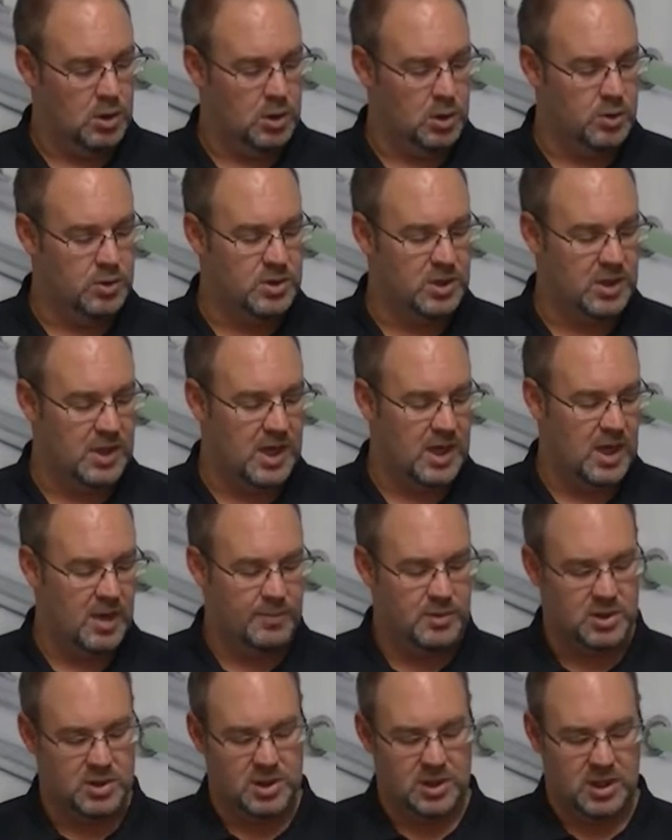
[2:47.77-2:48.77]
Loosen that
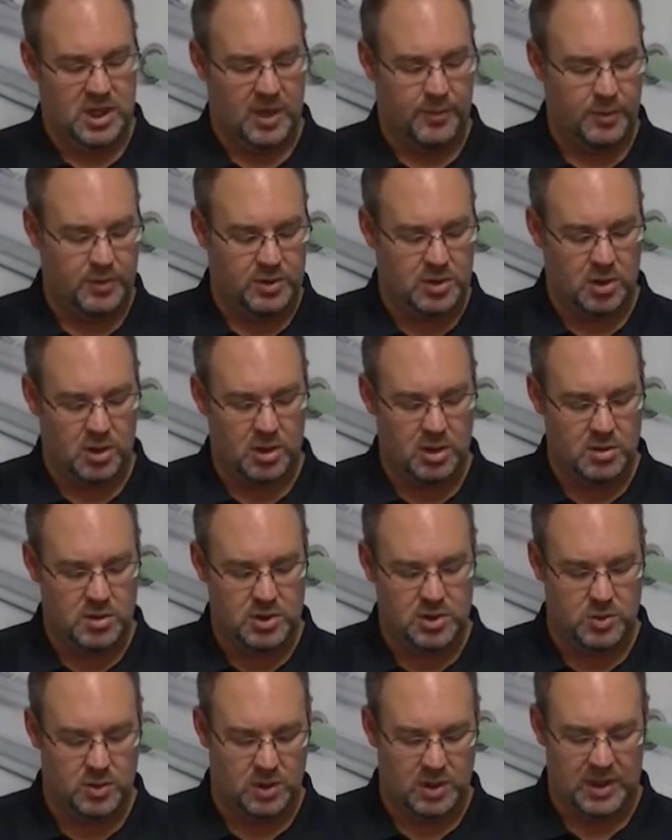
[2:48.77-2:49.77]
up just a couple
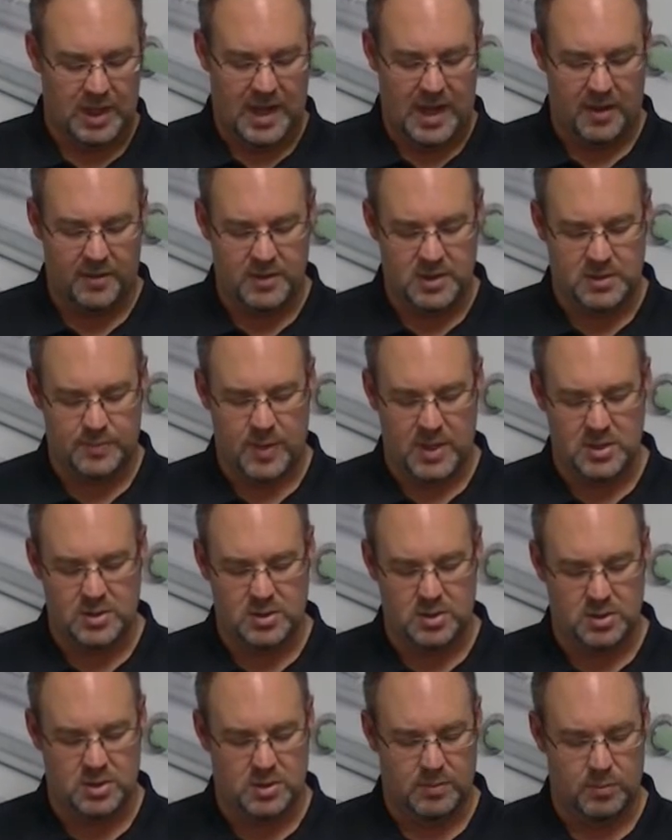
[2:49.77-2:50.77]
turns to allow the
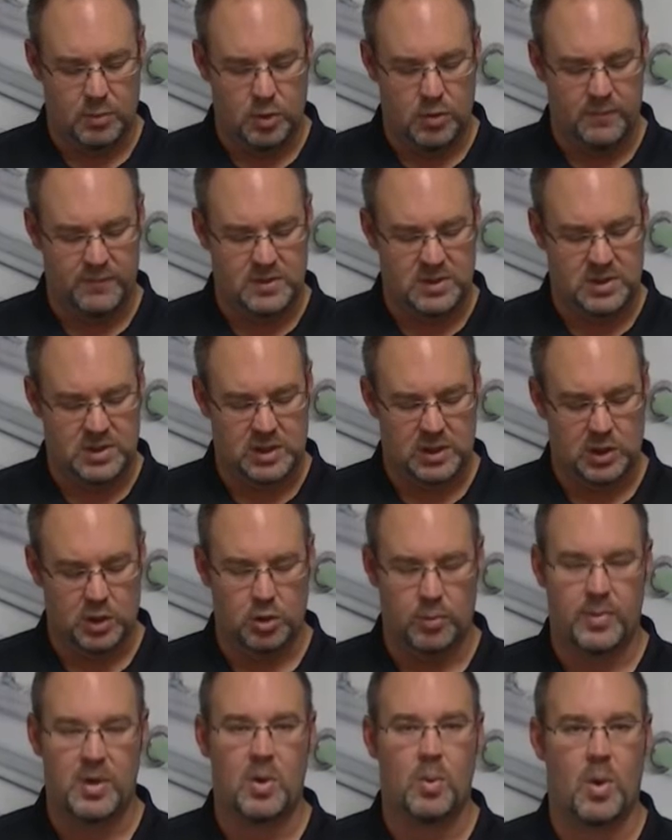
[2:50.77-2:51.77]
spacers to move just a
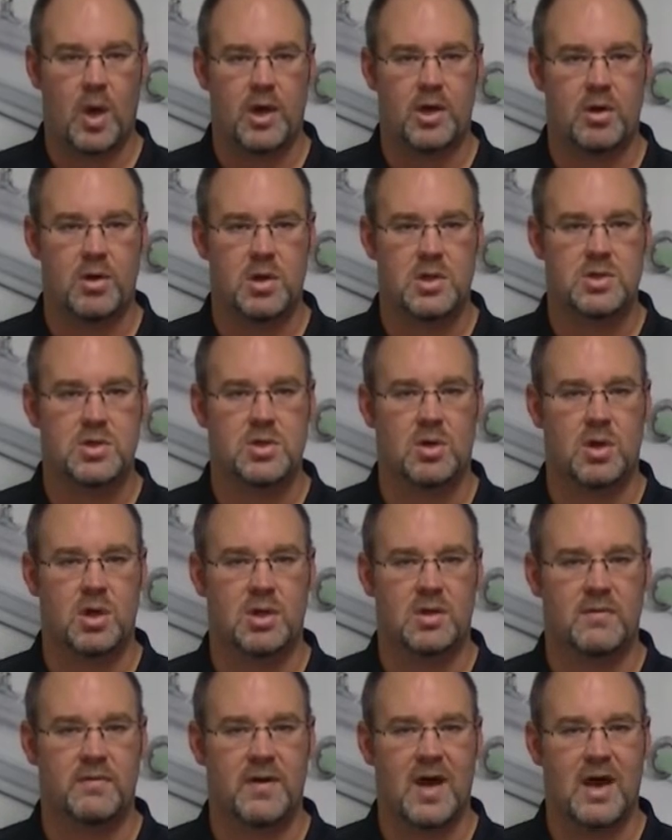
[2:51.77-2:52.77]
little bit while you're
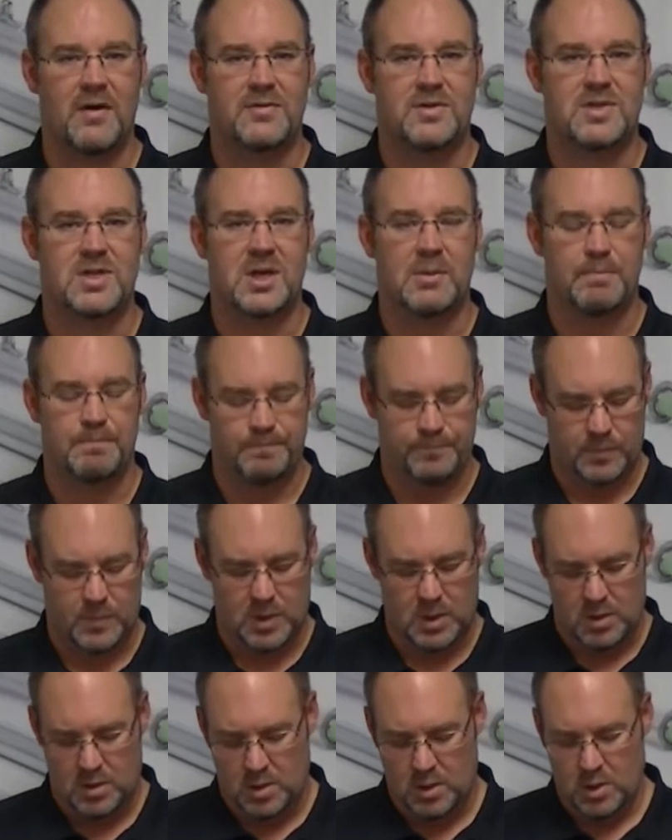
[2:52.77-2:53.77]
inserting the valve stem.
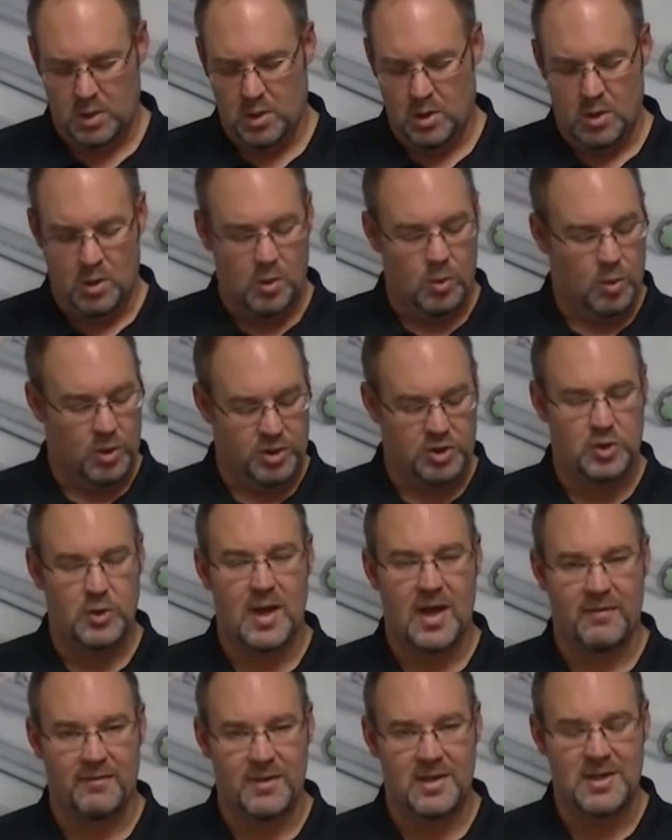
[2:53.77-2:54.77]
Once
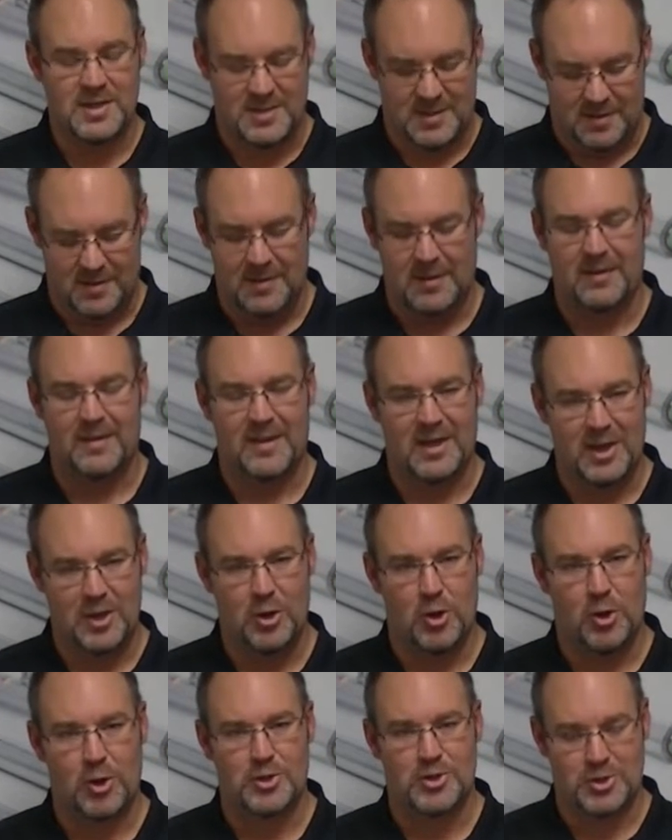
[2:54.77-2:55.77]
you have this,
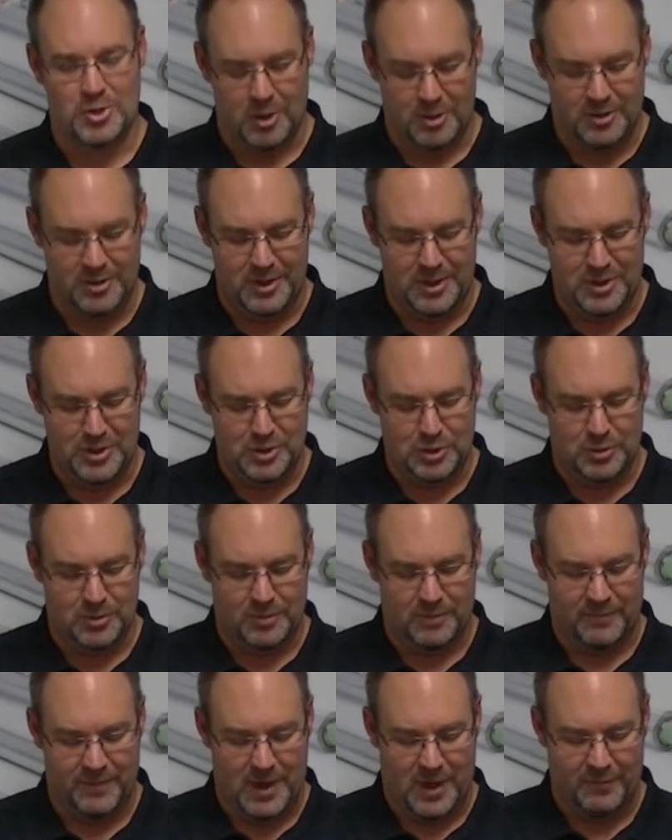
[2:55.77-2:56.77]
then you can start to
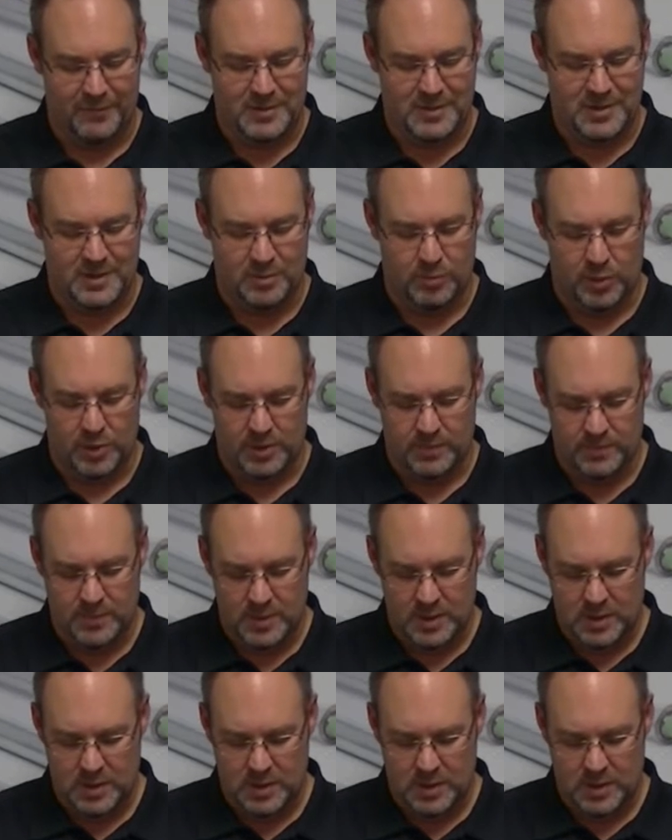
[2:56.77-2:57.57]
insert the valve assembly.